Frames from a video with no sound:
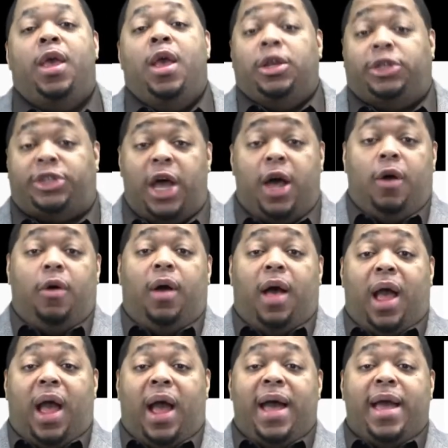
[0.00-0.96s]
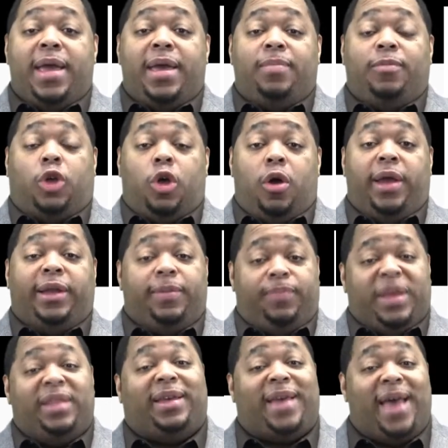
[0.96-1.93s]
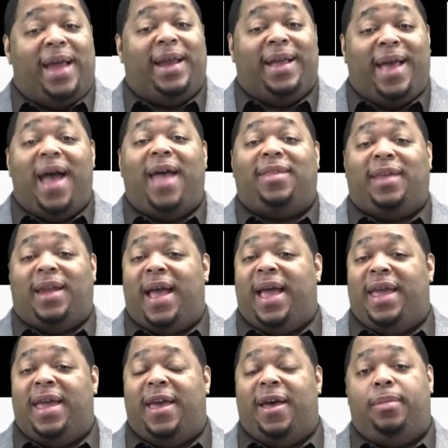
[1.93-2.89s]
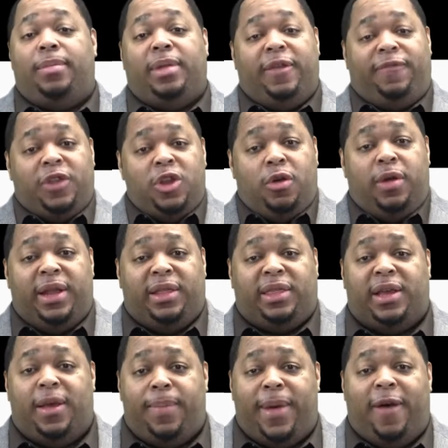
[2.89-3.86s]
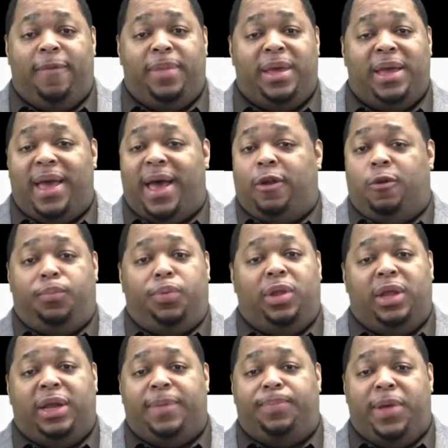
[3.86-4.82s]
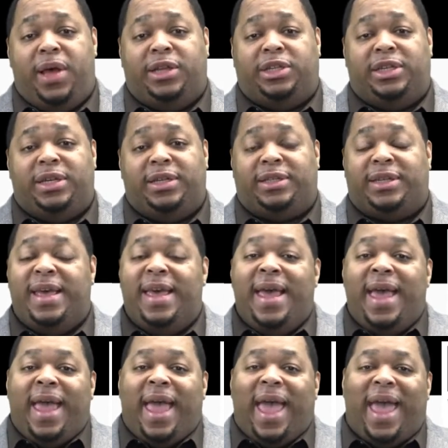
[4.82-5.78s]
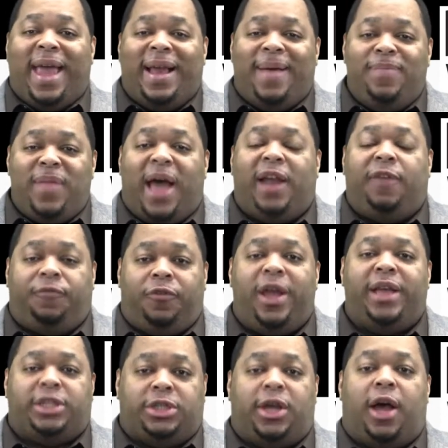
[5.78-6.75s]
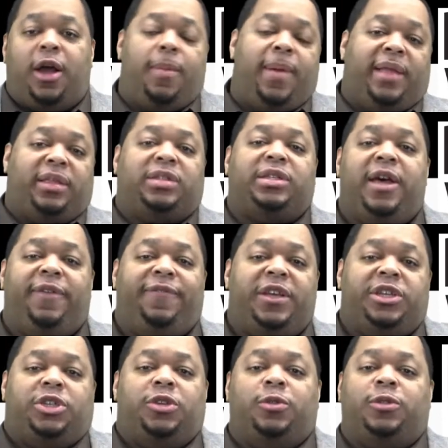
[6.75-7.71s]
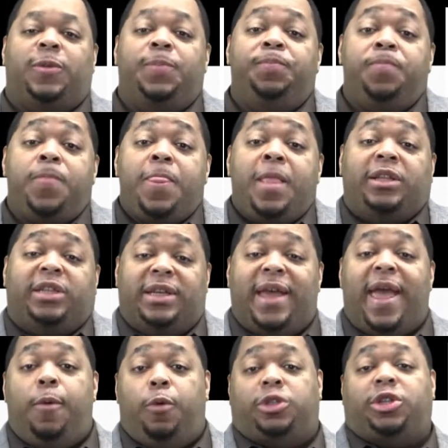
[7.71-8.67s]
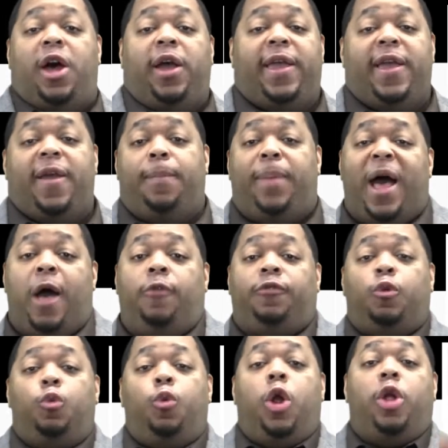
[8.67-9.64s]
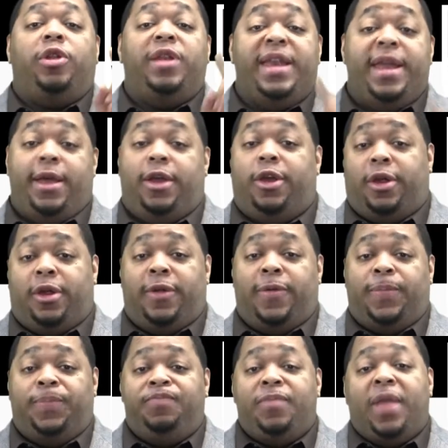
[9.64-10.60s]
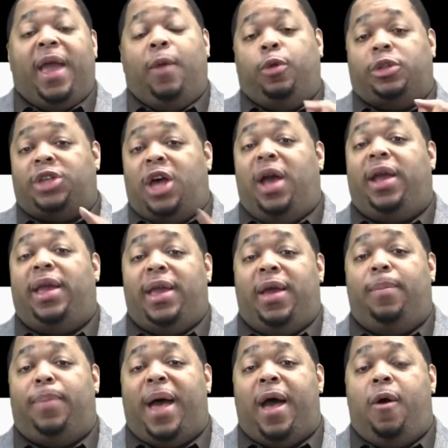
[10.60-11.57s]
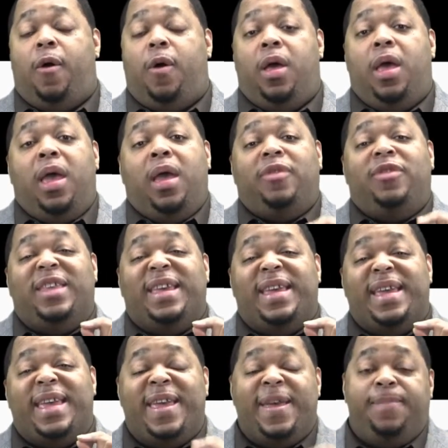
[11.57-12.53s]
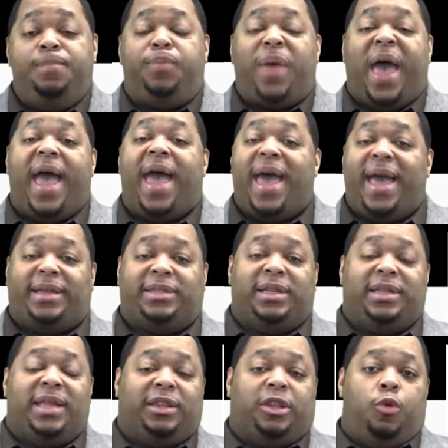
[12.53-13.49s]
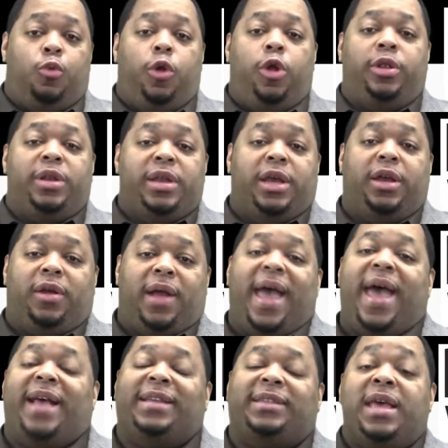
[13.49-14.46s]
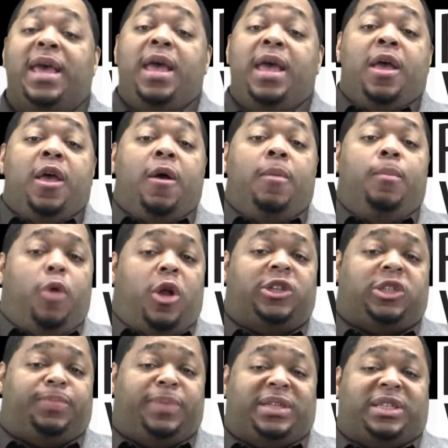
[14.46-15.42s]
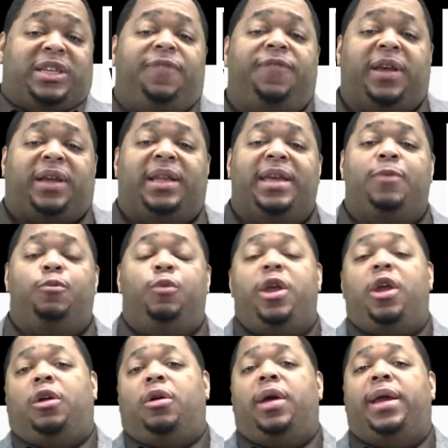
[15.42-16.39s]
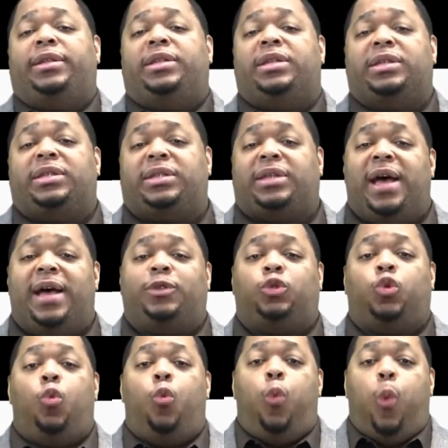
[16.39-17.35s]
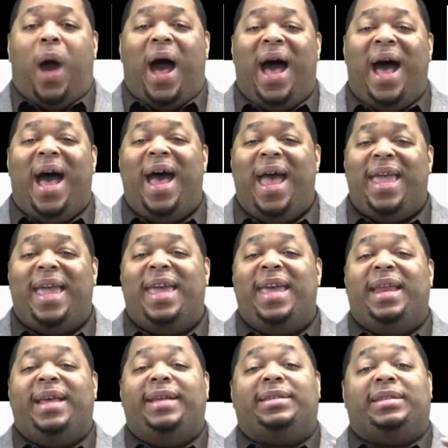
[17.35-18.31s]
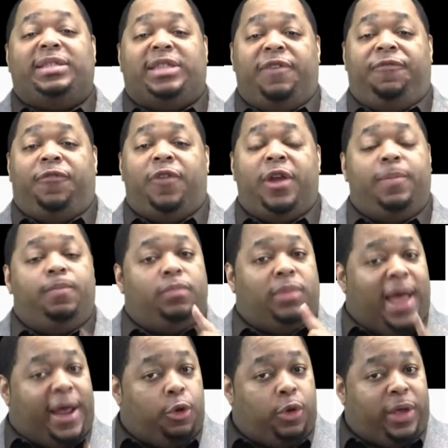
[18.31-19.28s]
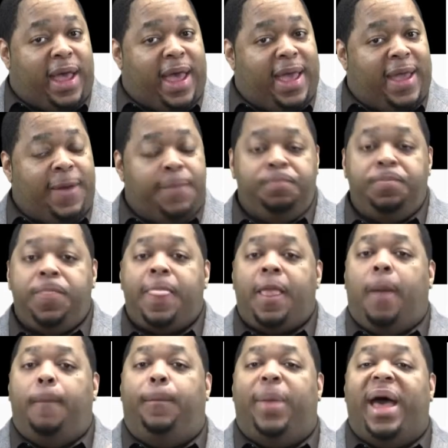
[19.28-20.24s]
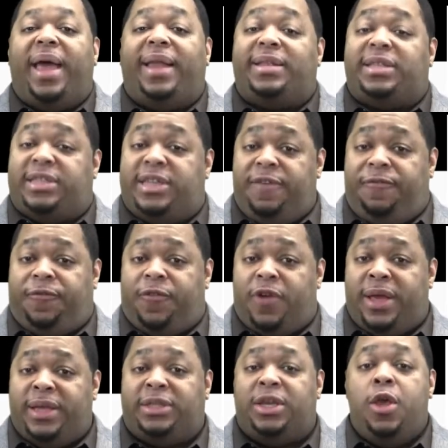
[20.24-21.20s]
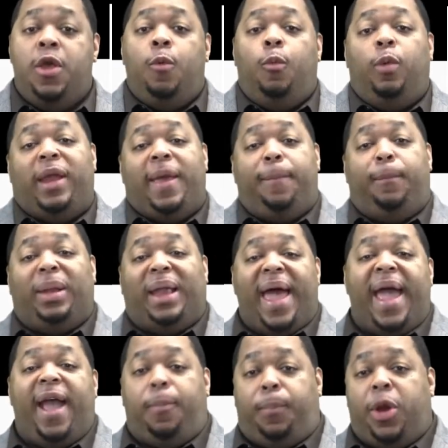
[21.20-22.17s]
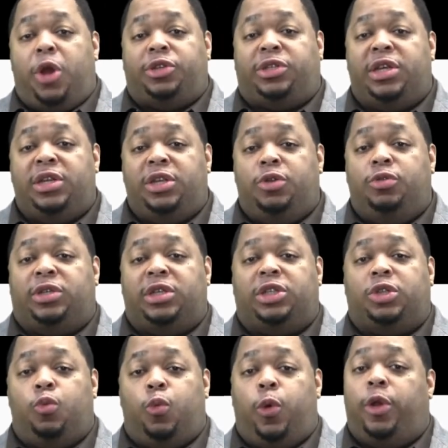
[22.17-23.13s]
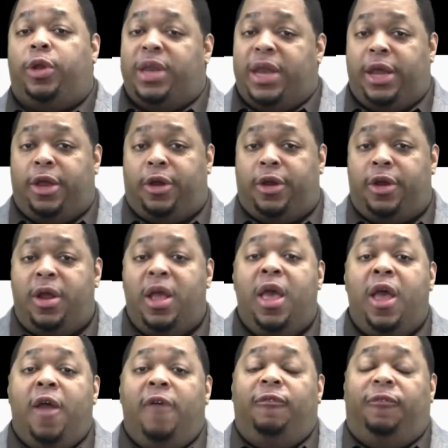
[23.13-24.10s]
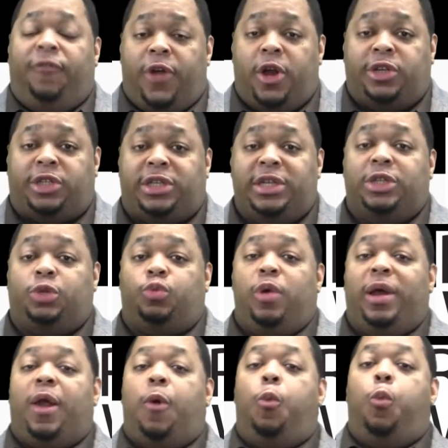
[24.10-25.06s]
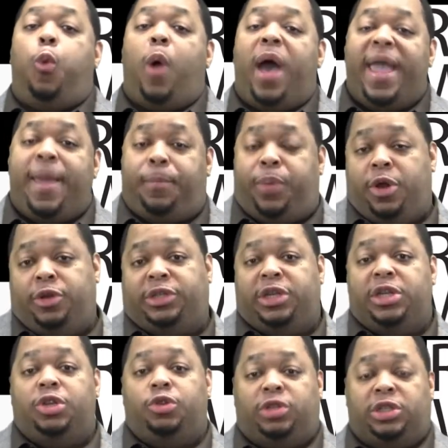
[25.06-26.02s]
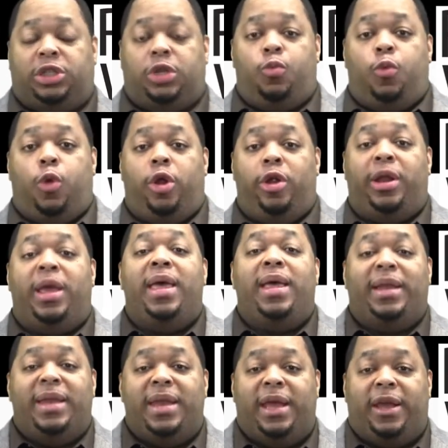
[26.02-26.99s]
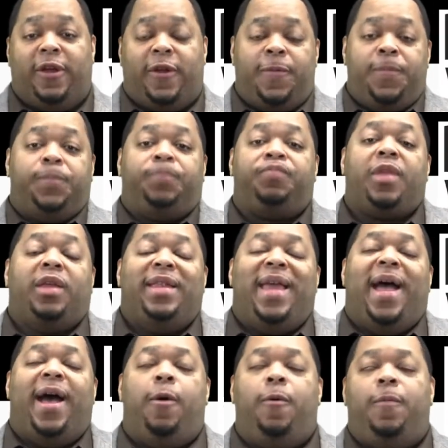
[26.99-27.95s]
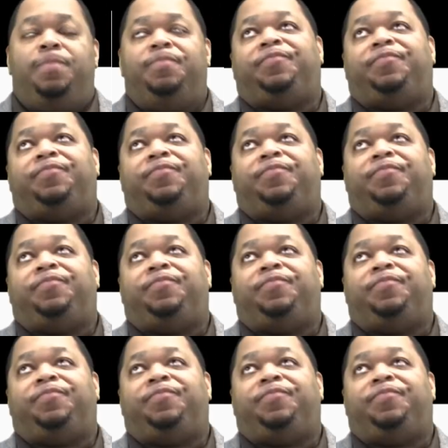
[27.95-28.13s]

So I am going to be the kind of guy that I am, and if you know anything about me, I don't pull any punches, and I'm not afraid to talk about the tough issues. Today we're talking about the word nigger, and we're talking about the impact that the word nigger has. More specifically, we're going to discuss why it is different, not okay, but different when a black person uses the word nigger versus when a white person uses the word nigger. Now,